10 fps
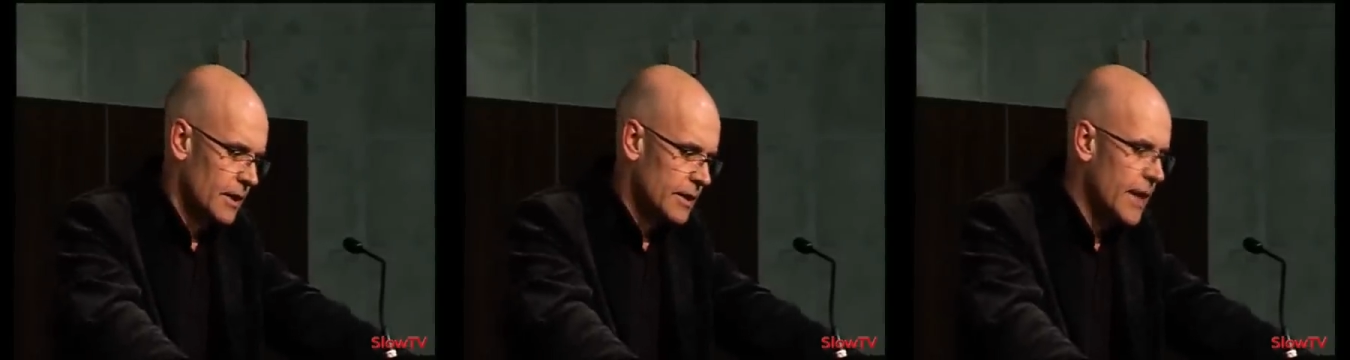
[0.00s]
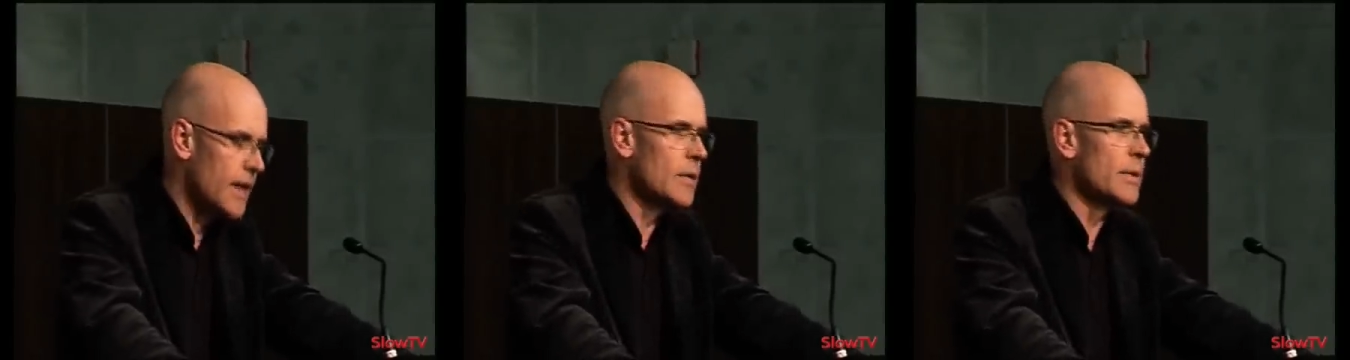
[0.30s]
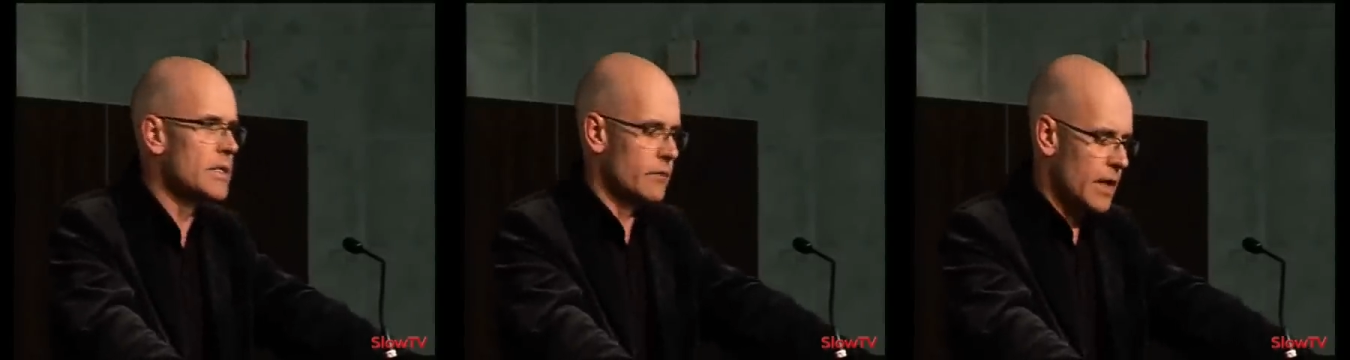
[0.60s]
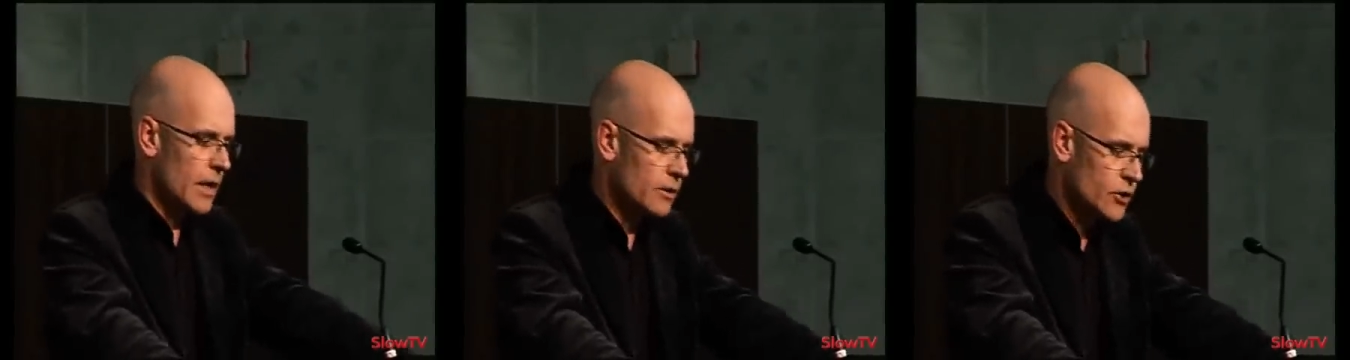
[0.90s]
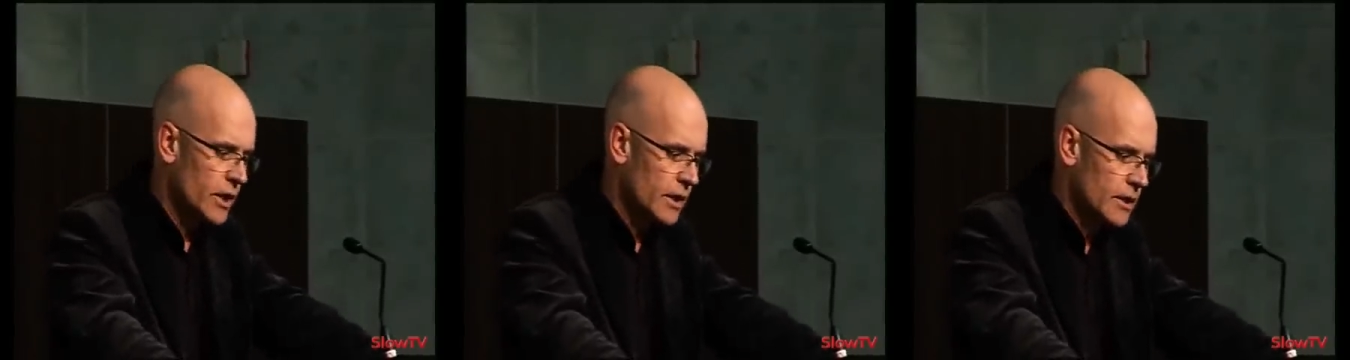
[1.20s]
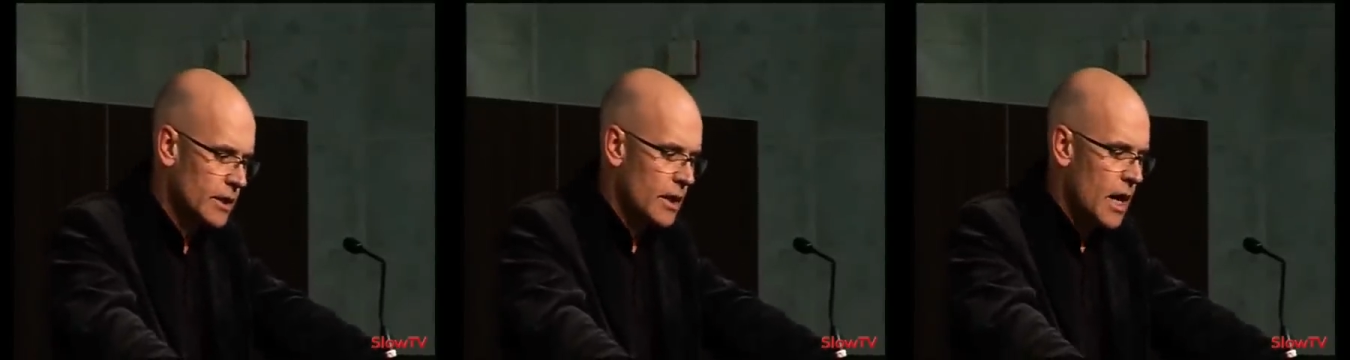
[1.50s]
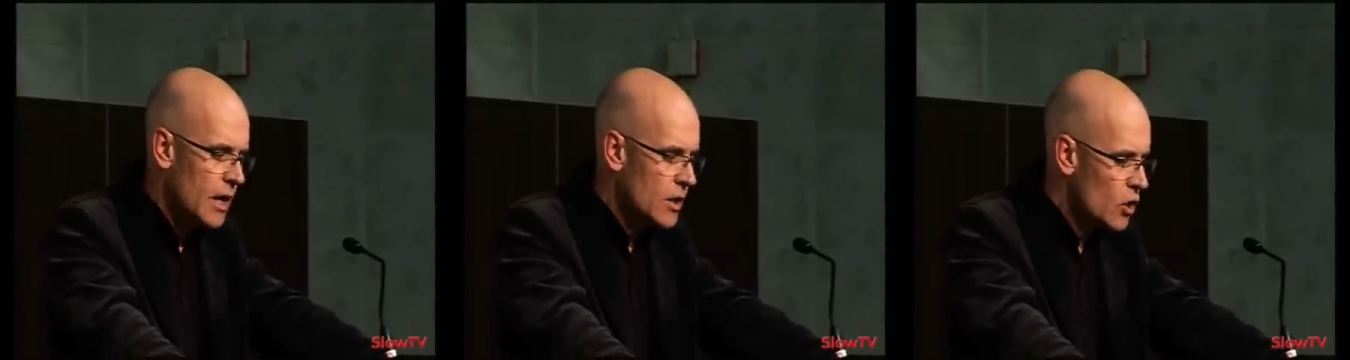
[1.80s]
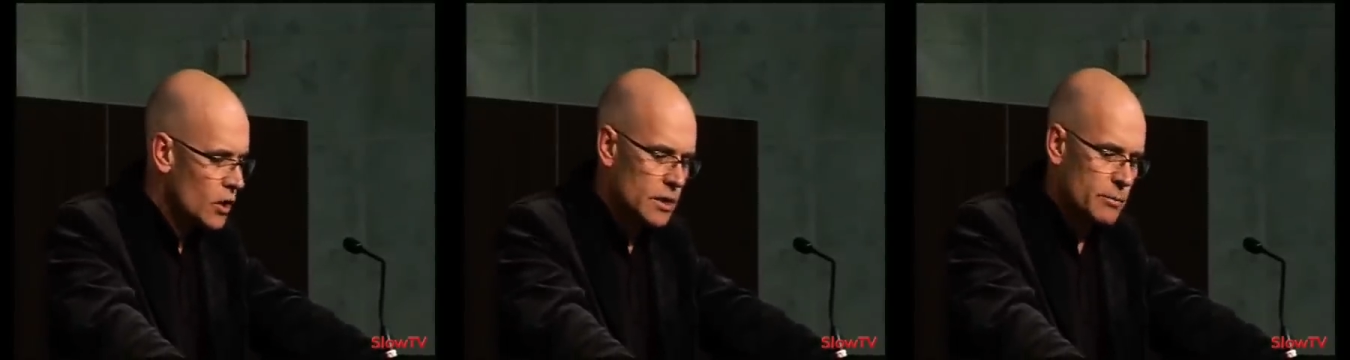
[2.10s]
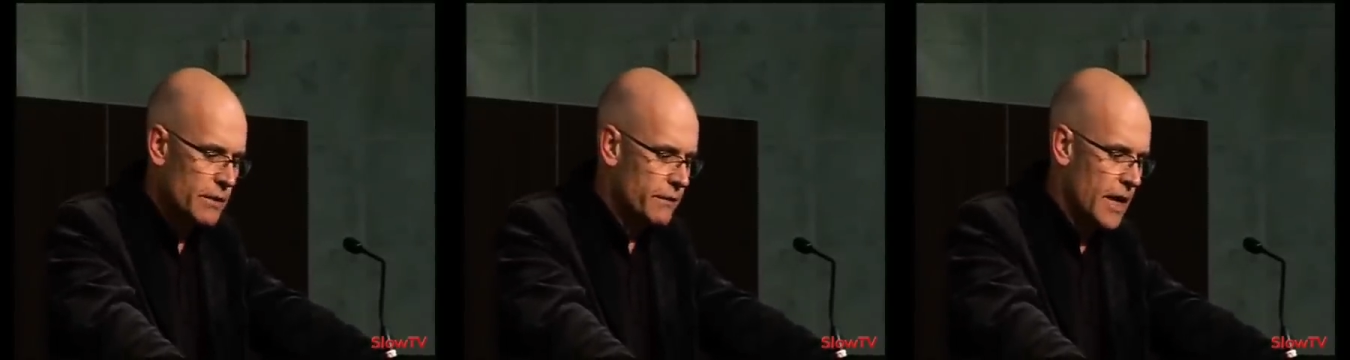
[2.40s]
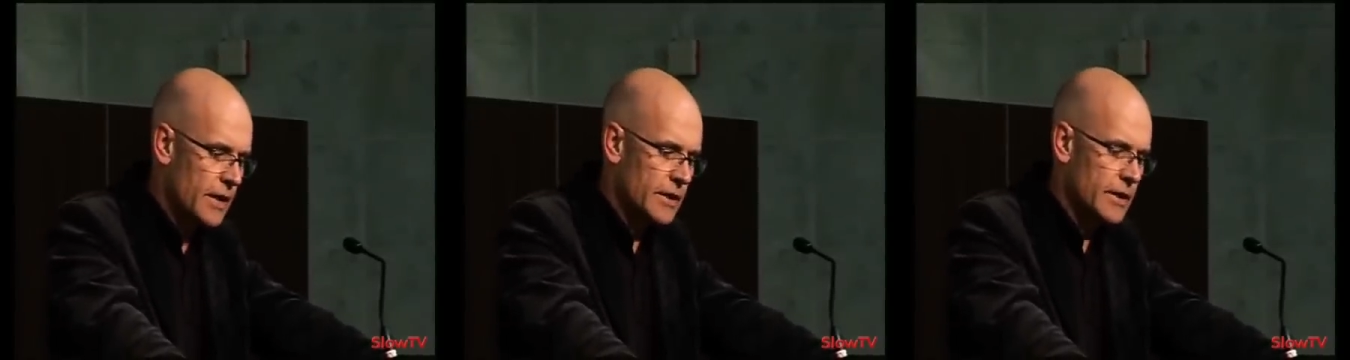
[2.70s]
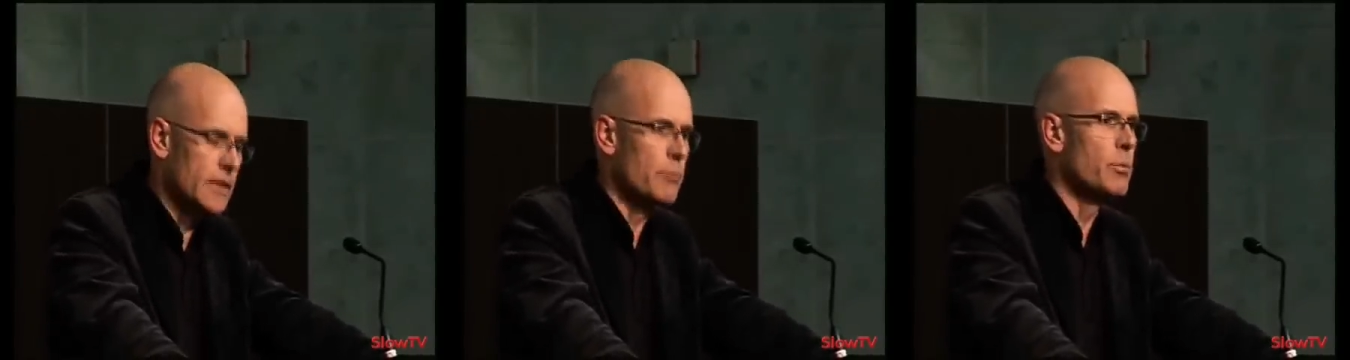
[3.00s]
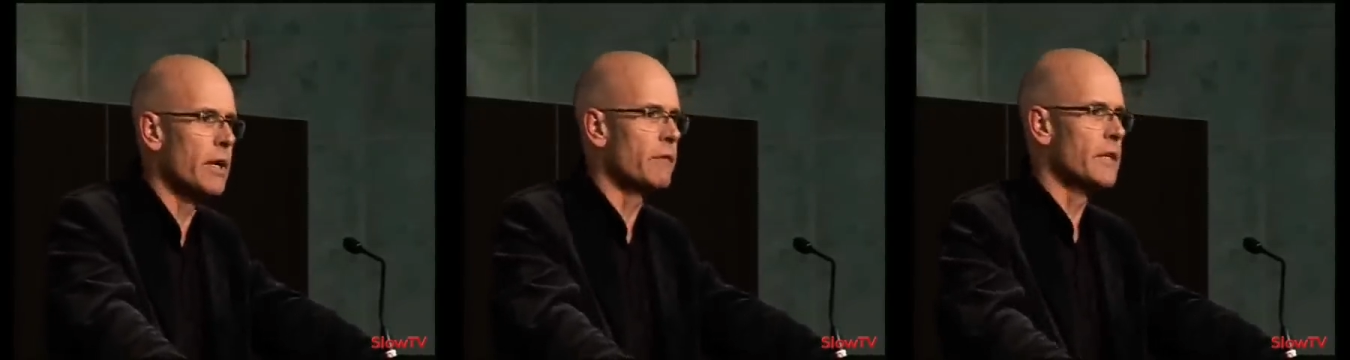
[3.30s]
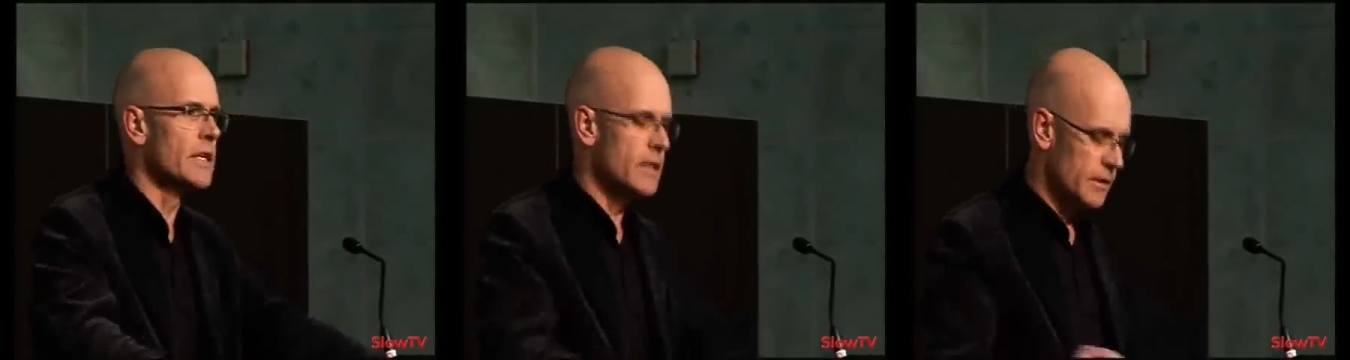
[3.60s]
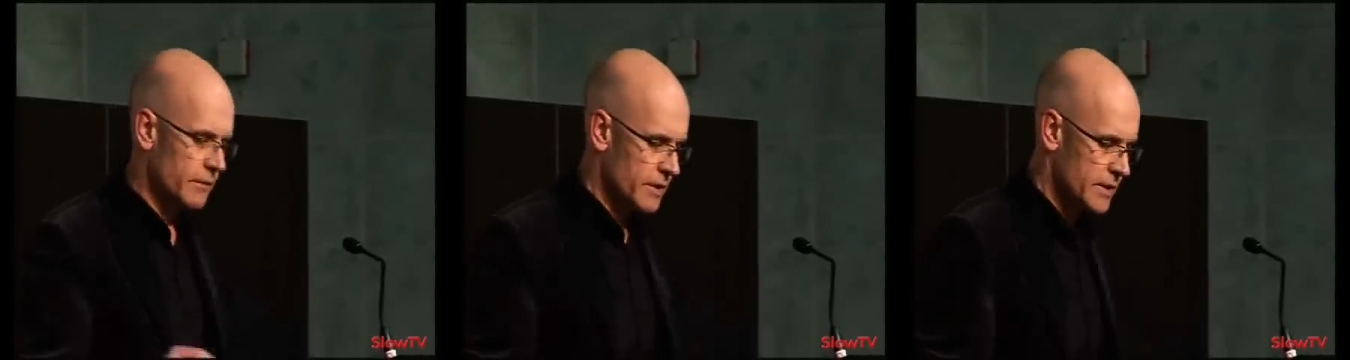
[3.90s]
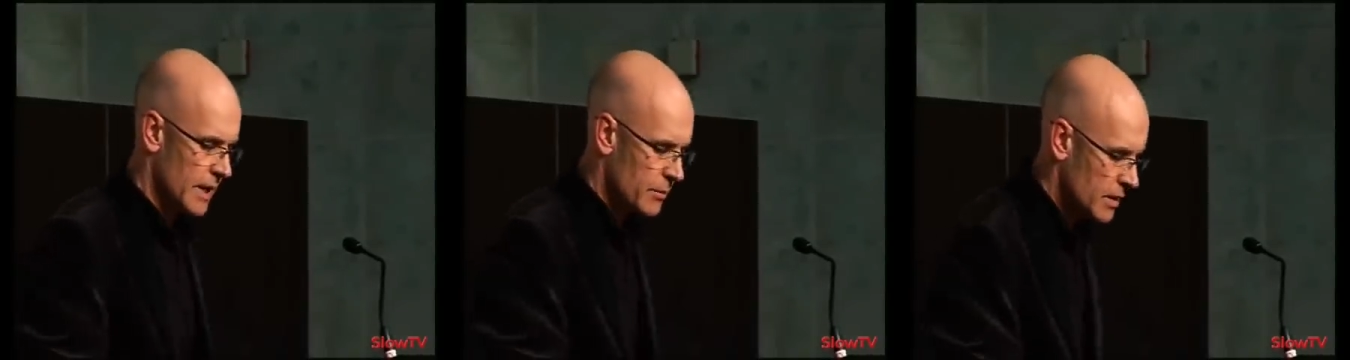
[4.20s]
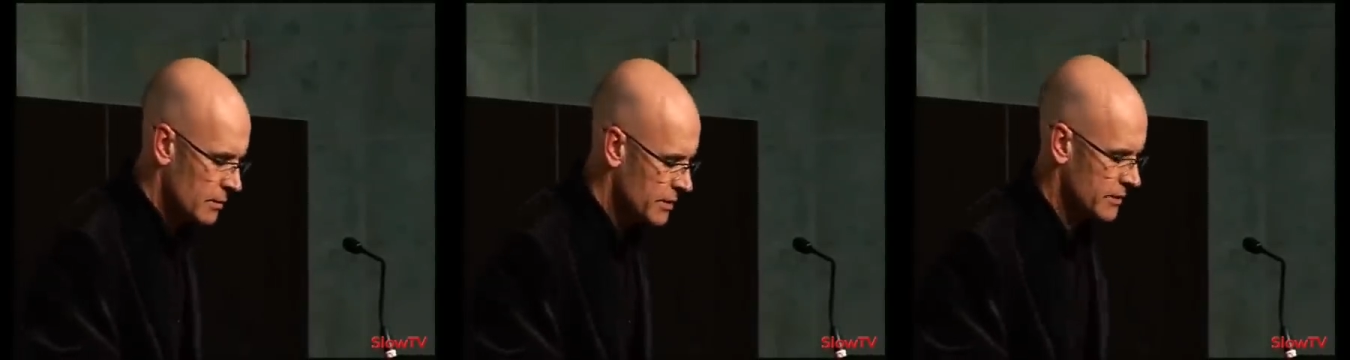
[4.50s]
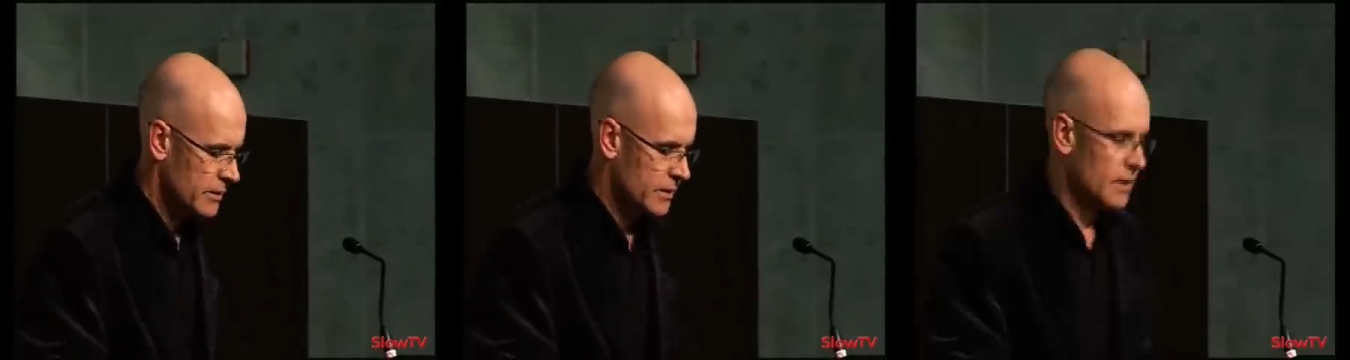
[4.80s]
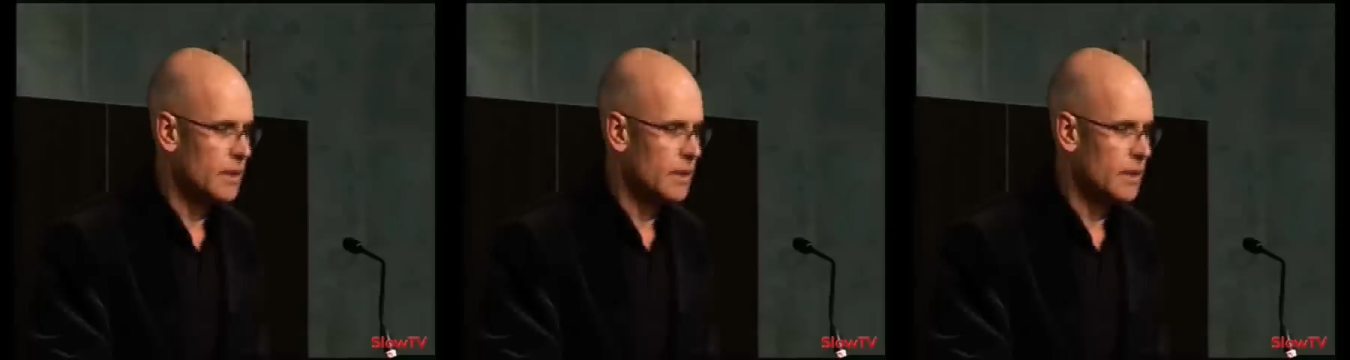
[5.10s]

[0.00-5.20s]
The enemies of culture are not to be found in the brick veneers of the suburbs,